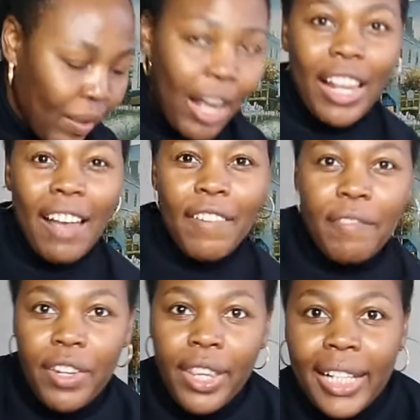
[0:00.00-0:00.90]
I'll have
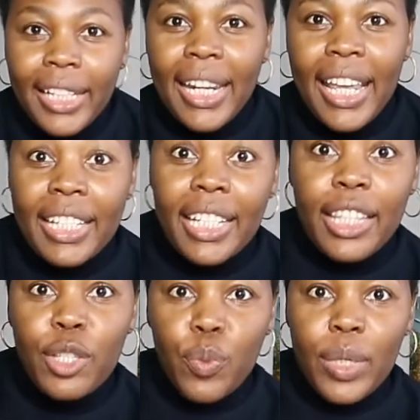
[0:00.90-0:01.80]
everything linked.
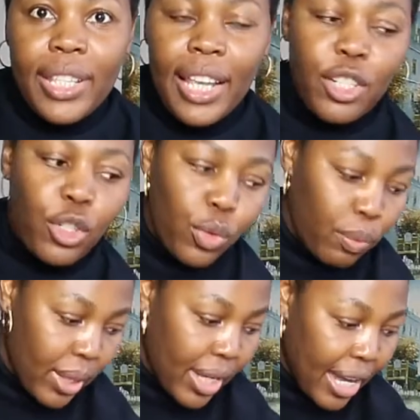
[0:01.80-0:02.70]
This was sent to
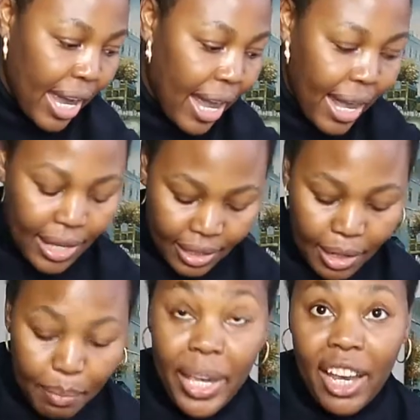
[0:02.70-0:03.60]
me as
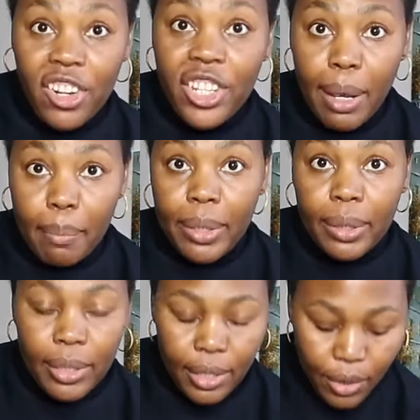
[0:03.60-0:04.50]
a PR
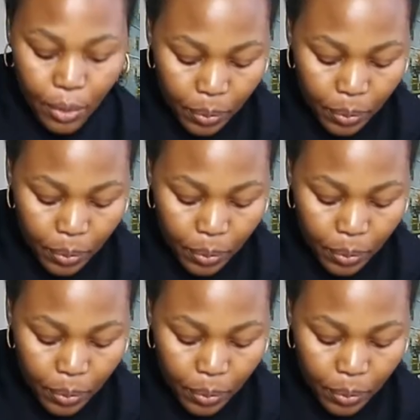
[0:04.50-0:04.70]
sample, so.